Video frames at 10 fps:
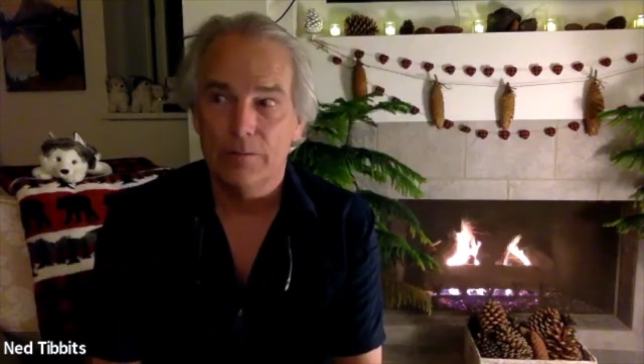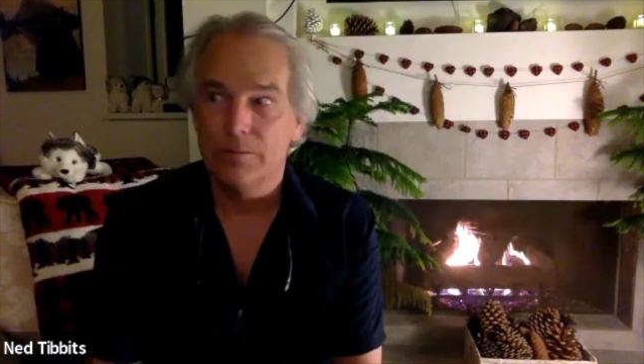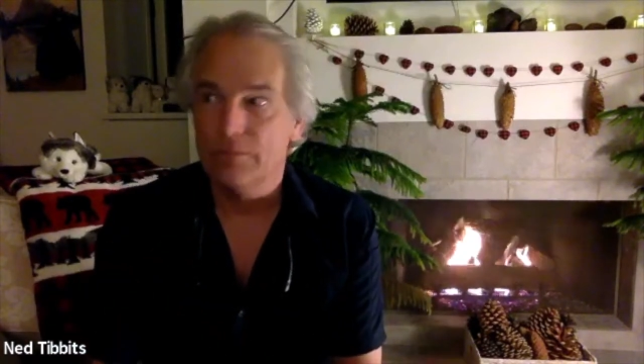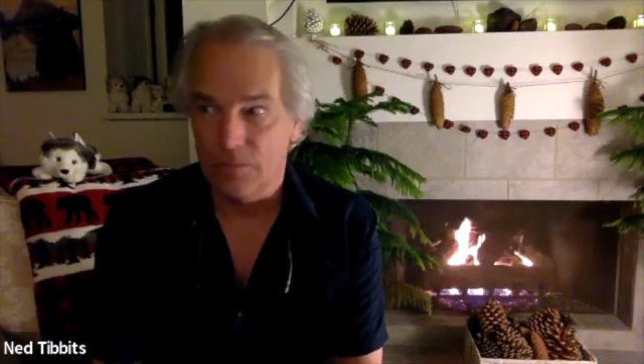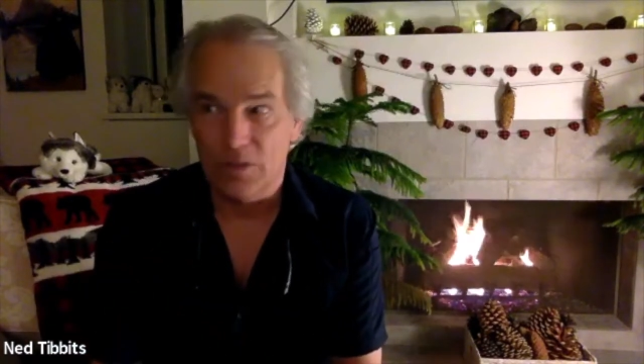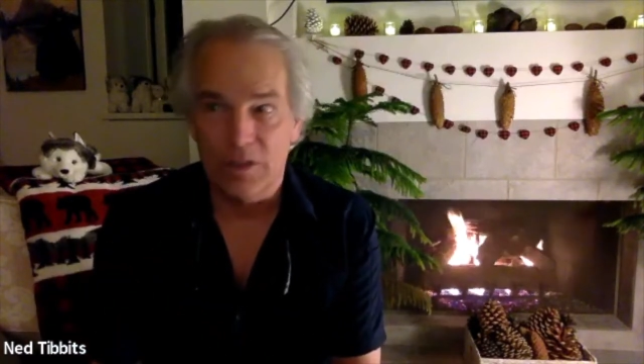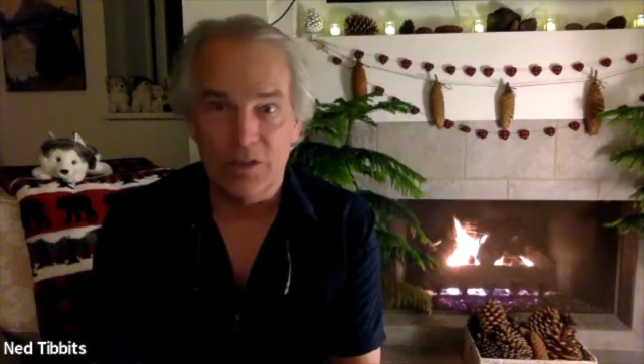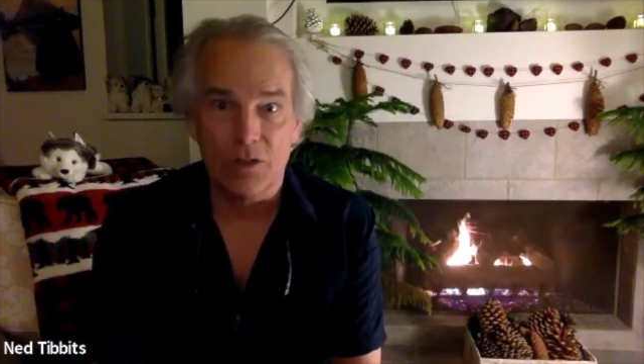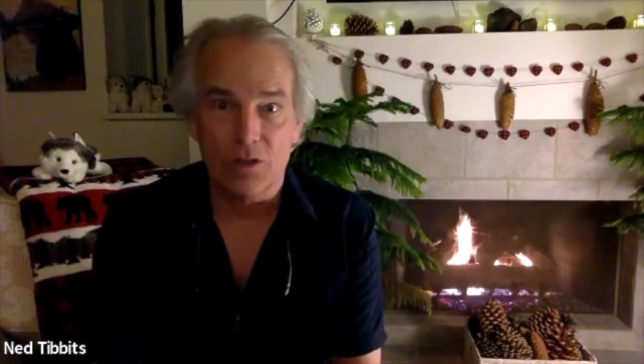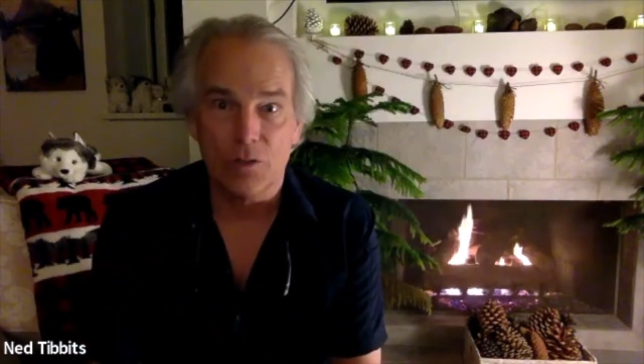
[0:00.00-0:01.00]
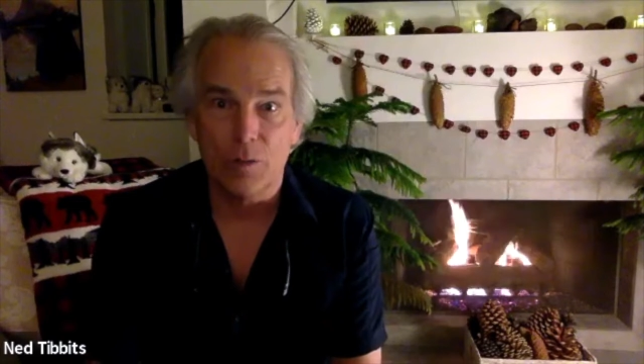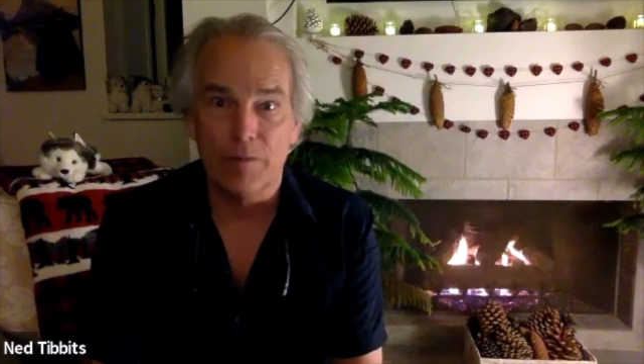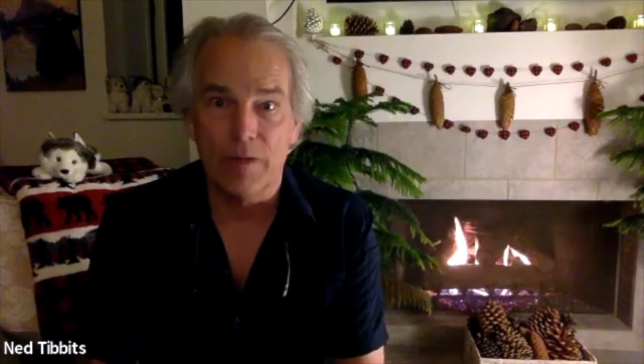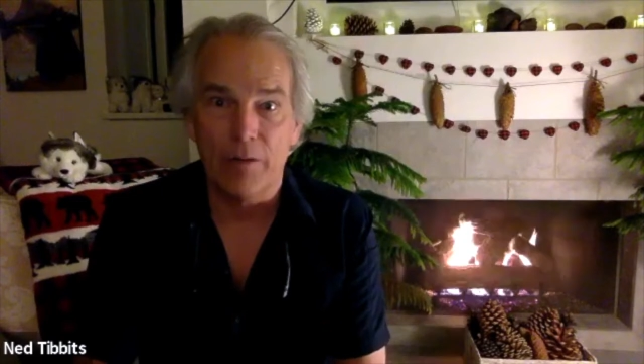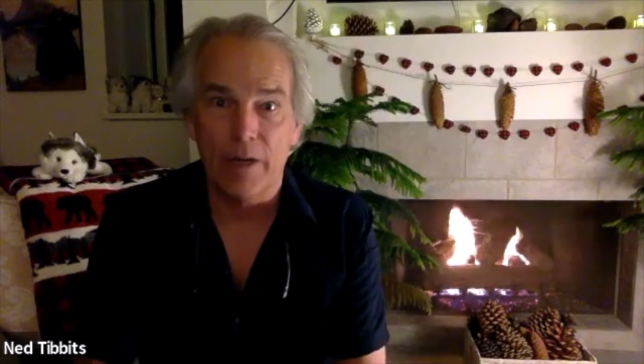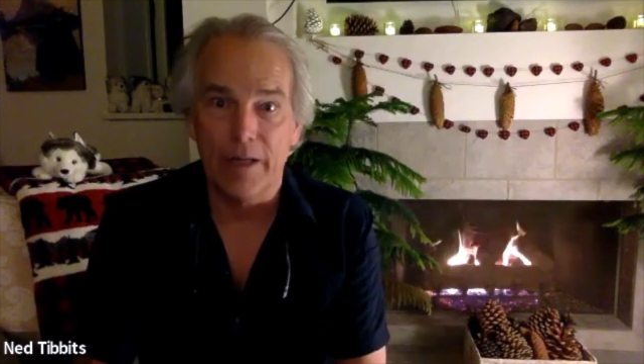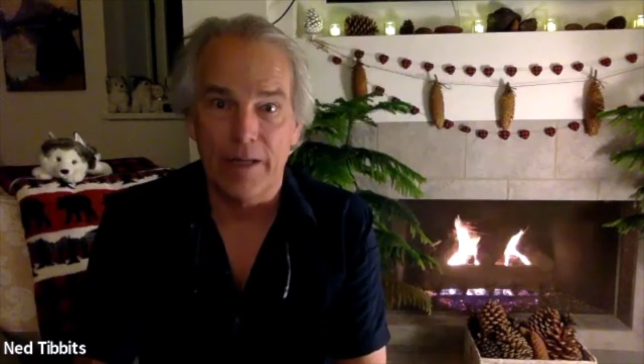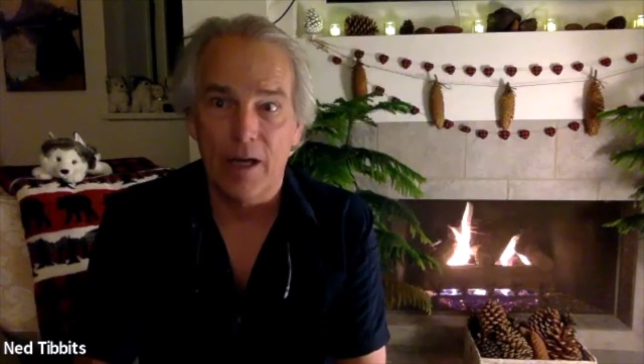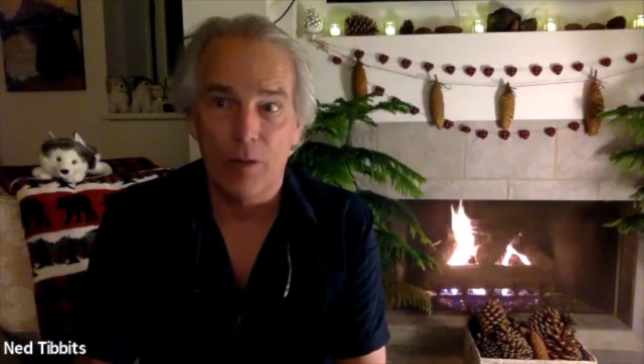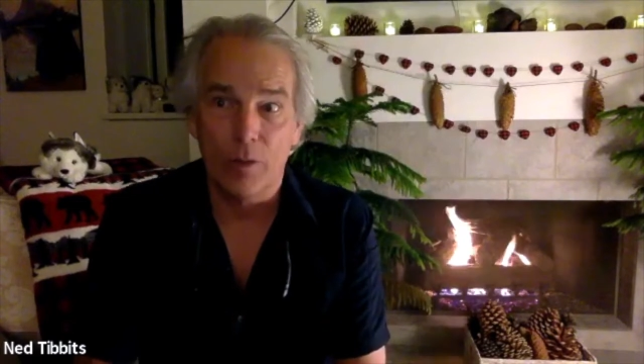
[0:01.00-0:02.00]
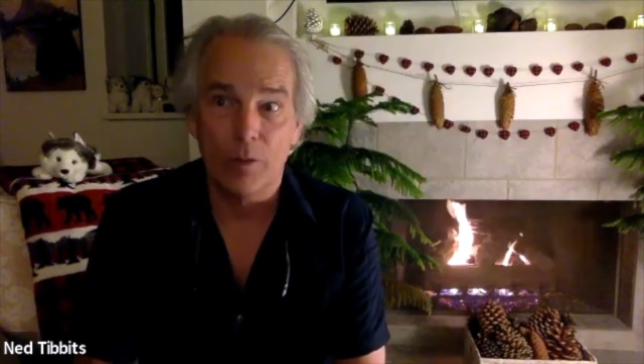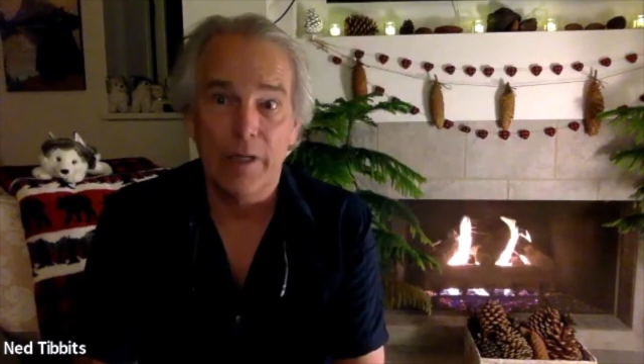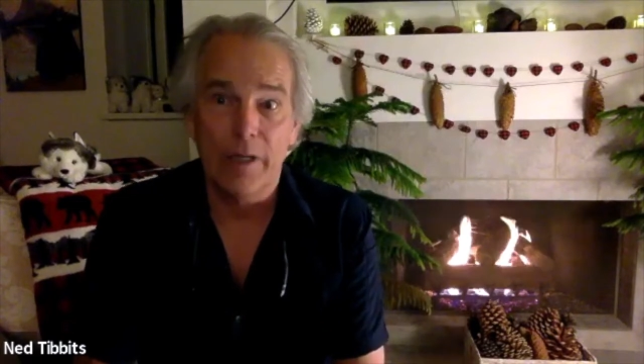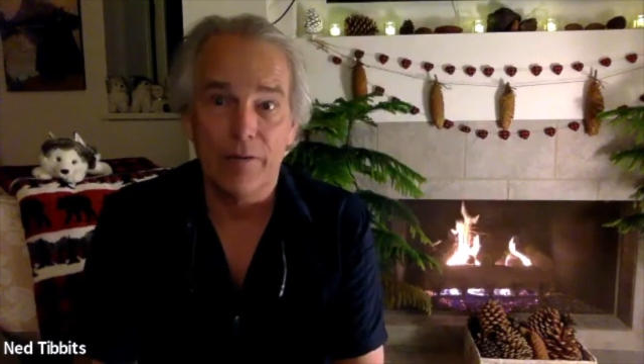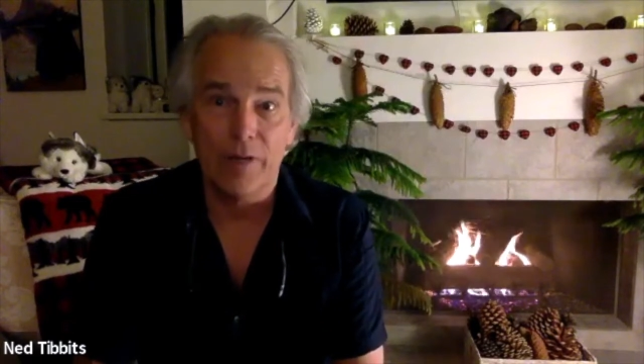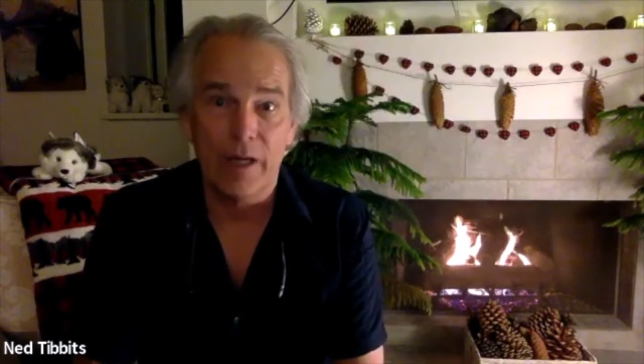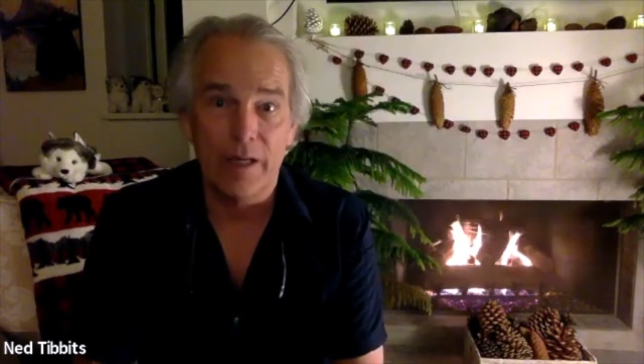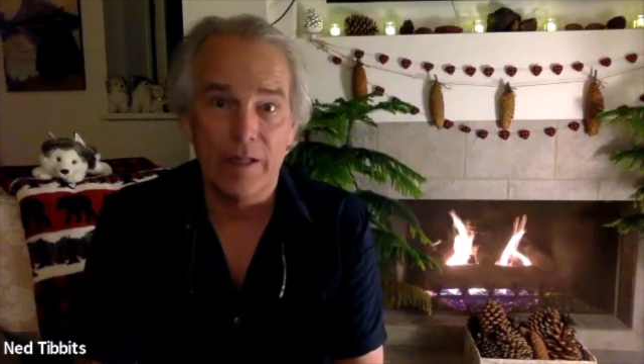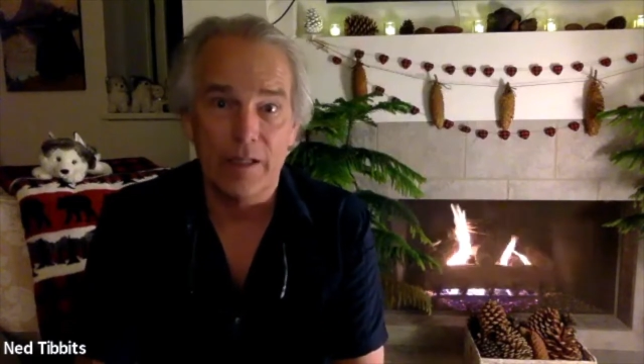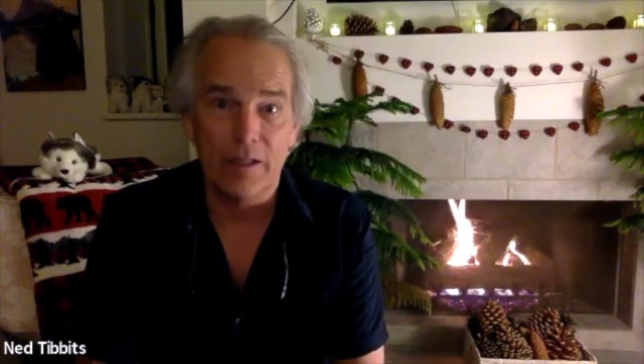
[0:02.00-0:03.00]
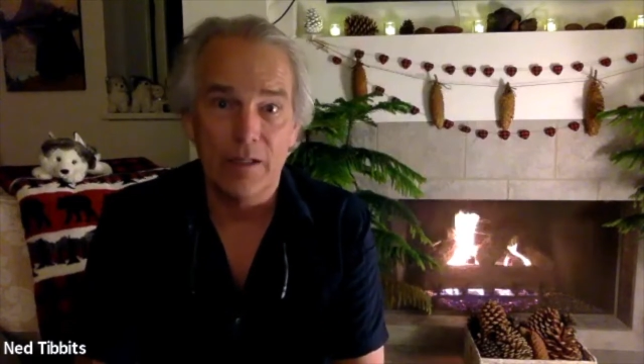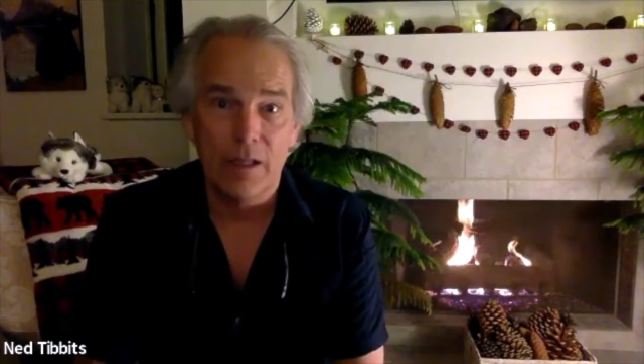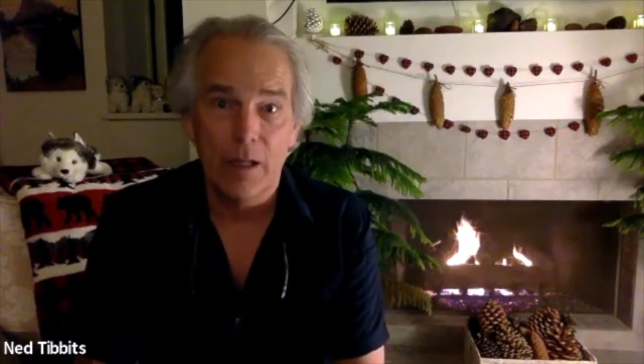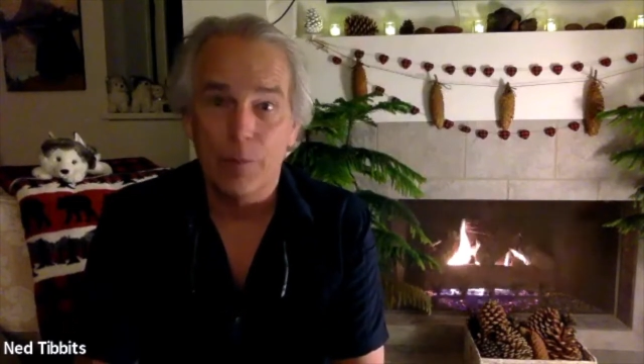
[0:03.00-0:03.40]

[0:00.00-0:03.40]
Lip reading: the conditions we've got right now, where we haven't had any